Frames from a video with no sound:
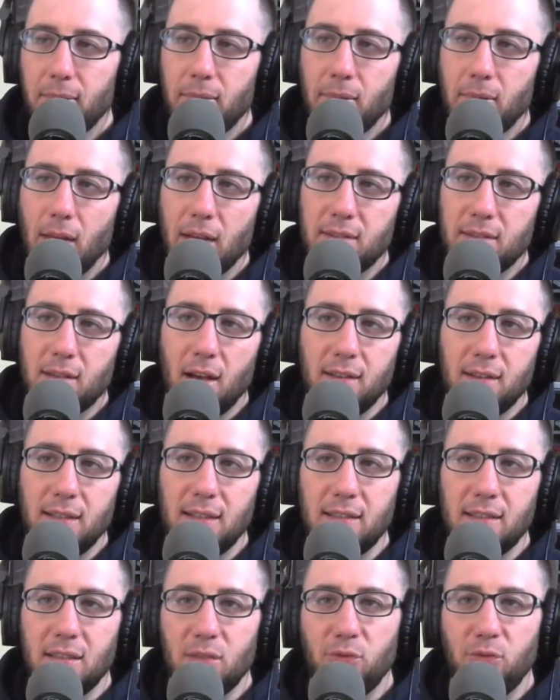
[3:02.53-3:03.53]
I saw
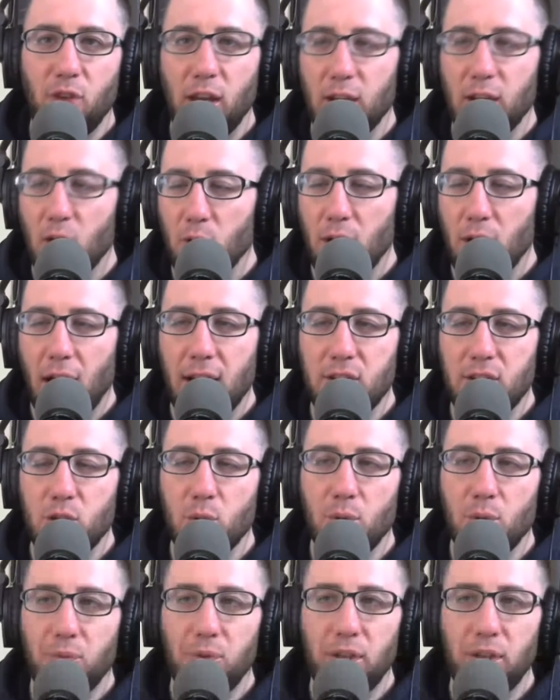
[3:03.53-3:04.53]
DC Fago guy
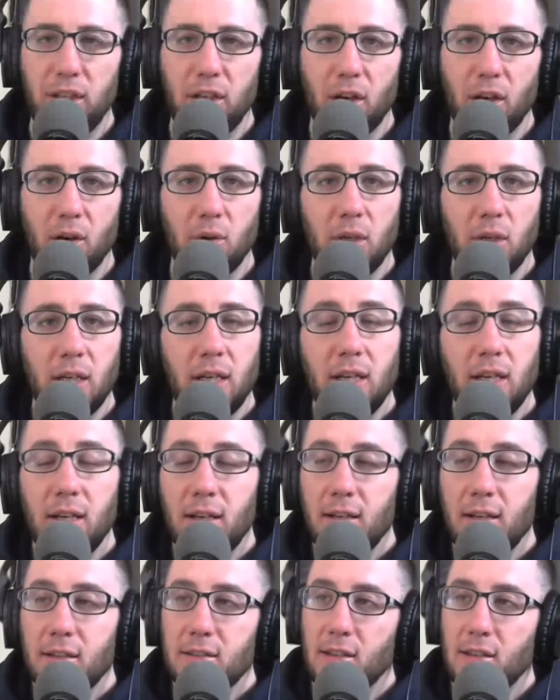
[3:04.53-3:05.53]
do a video
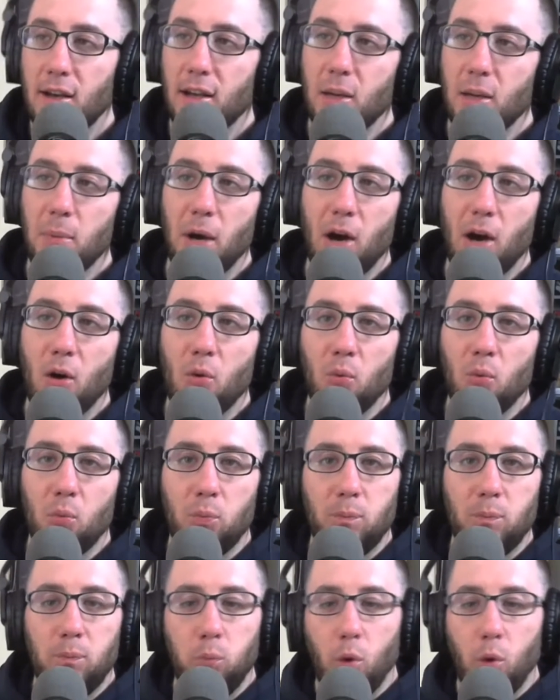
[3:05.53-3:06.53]
talking about,
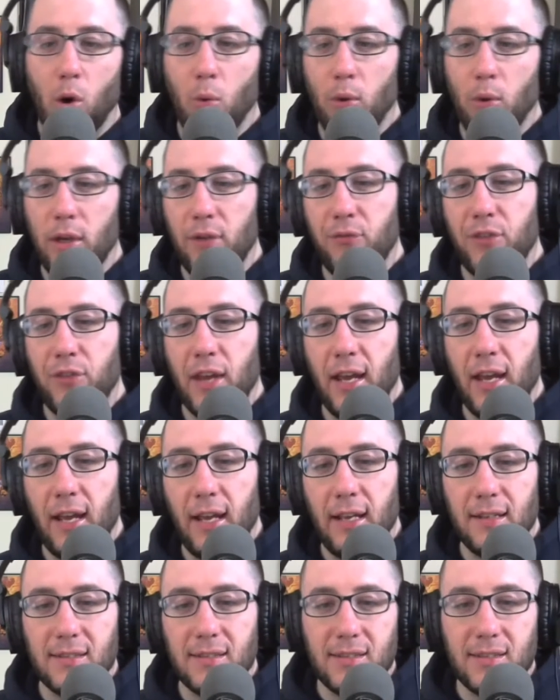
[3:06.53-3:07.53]
well, what if
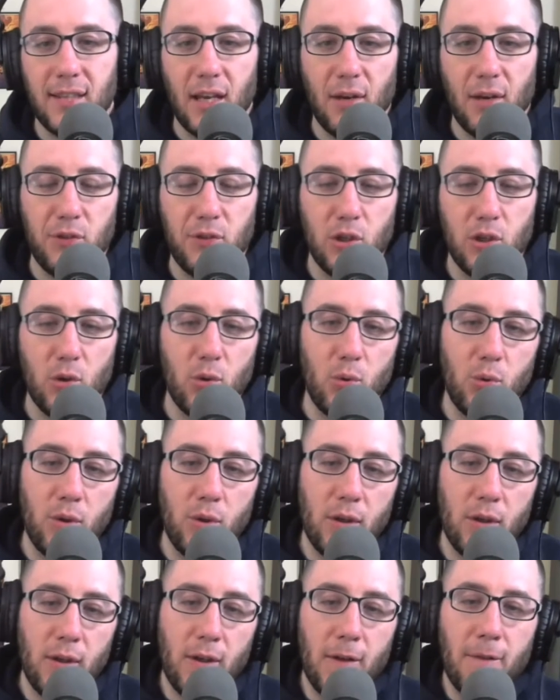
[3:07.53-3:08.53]
they, instead of
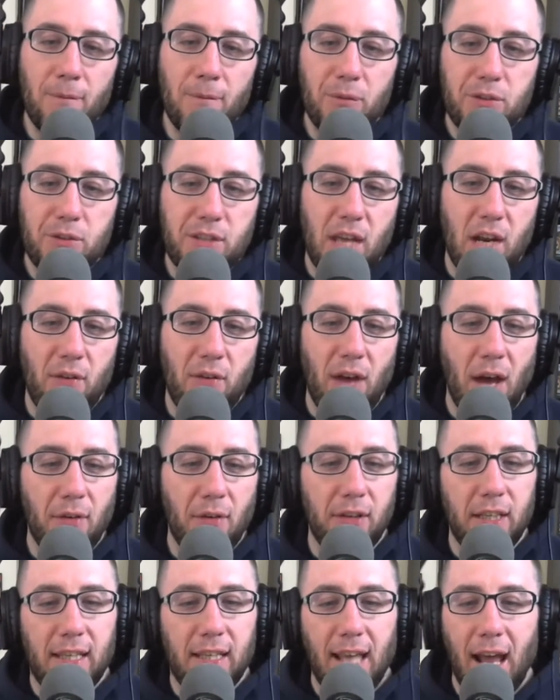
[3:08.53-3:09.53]

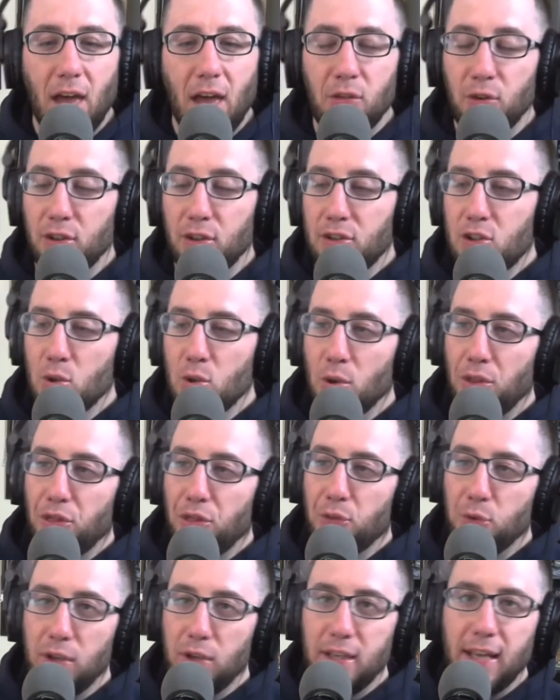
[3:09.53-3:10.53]
having the gathering, do a
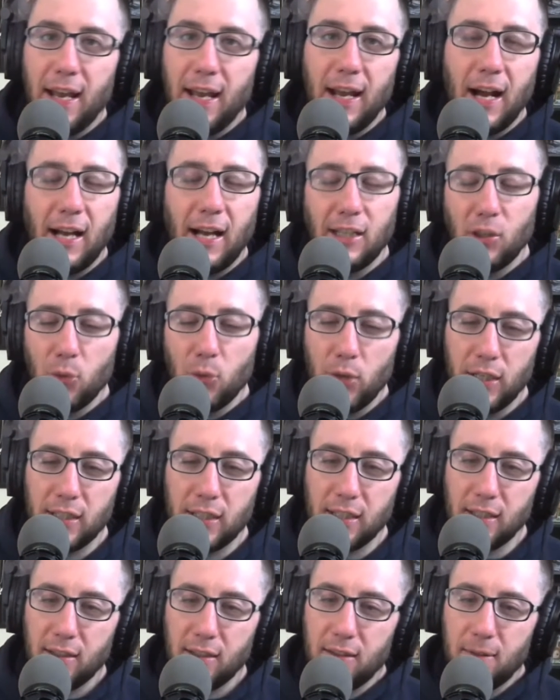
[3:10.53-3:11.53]
3-day Hala
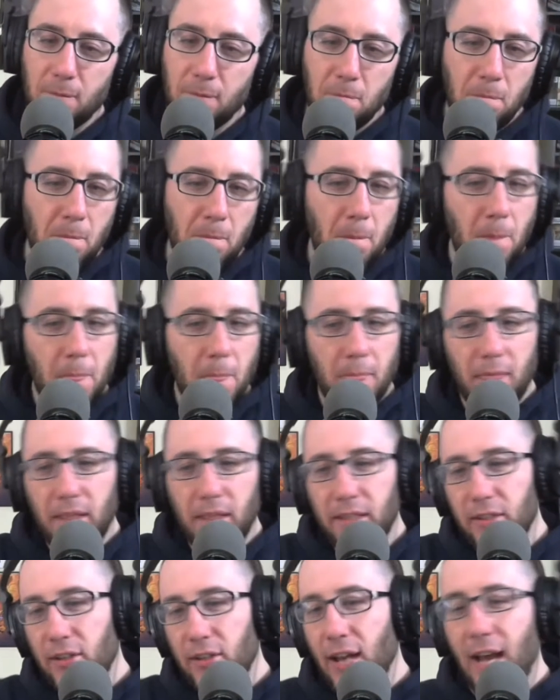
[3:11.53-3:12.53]
Wicked?
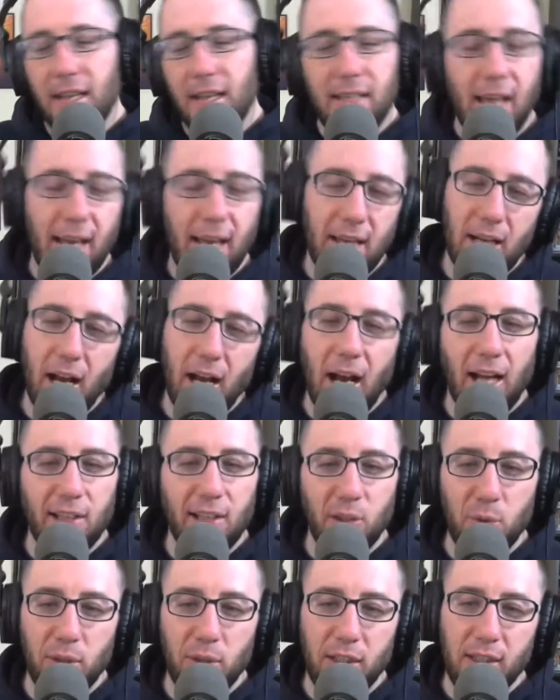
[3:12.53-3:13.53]
You're not getting a
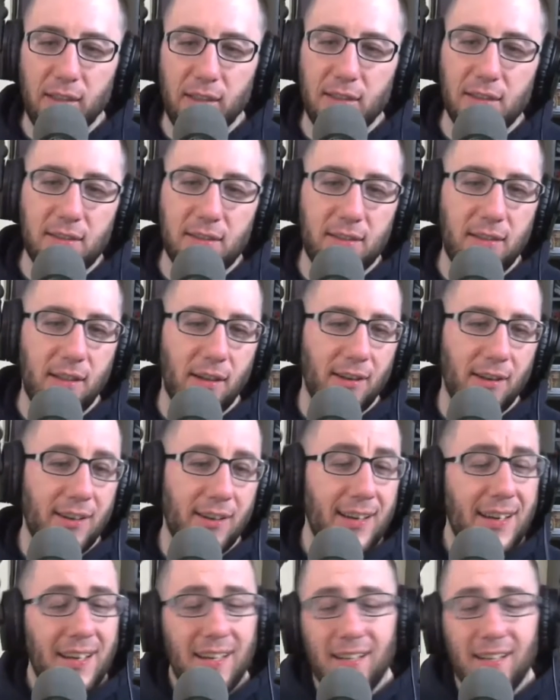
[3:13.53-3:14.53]
Hala Wicked this year.
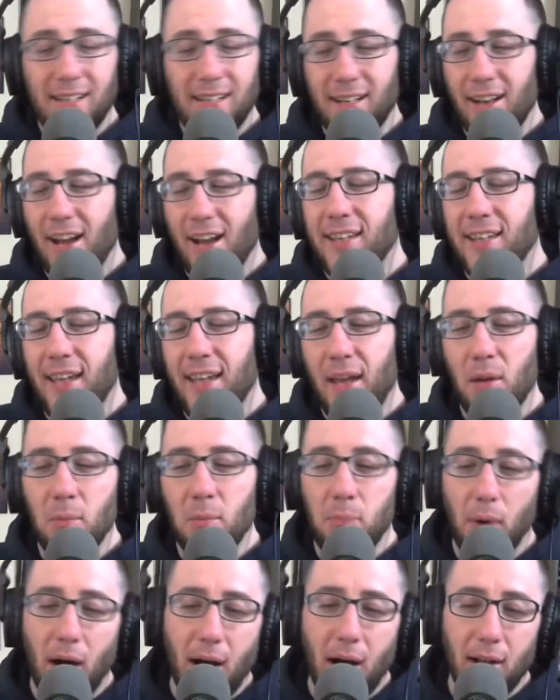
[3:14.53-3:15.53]
You're not getting
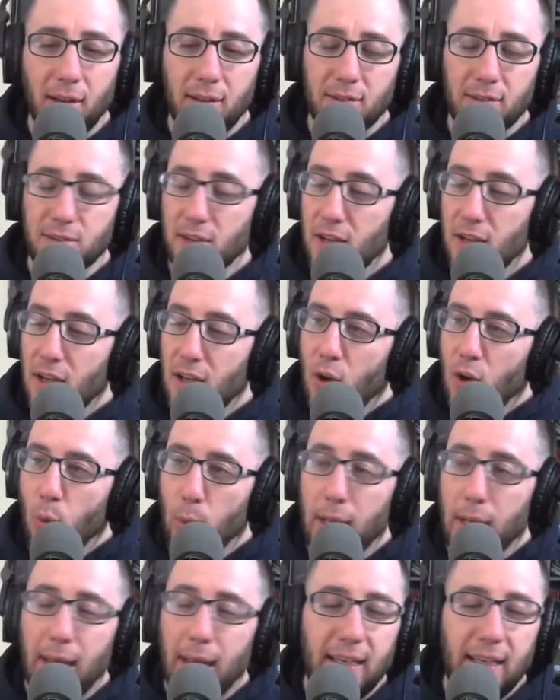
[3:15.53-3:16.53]
Ballers.
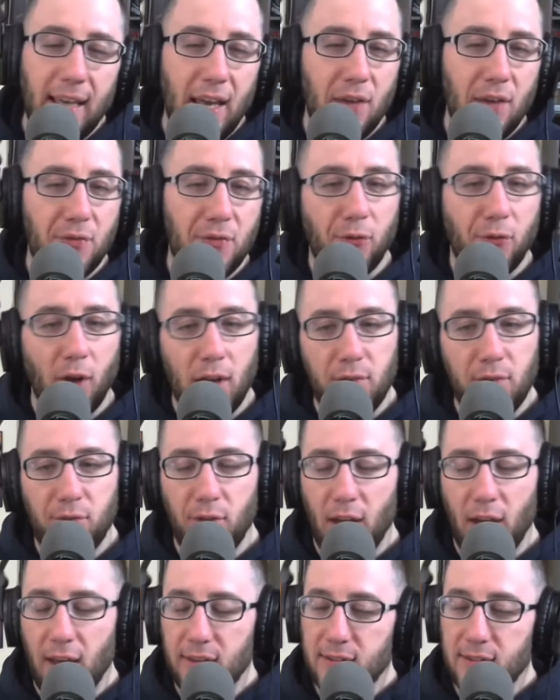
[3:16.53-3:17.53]
We ain't getting Fright
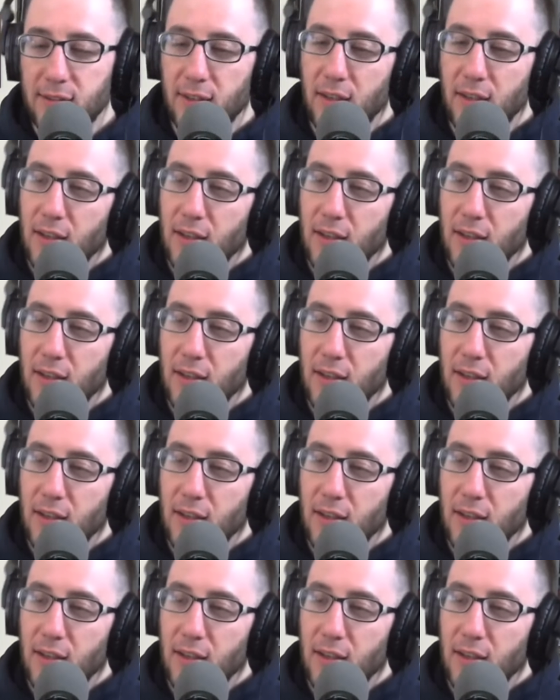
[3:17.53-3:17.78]
Fest.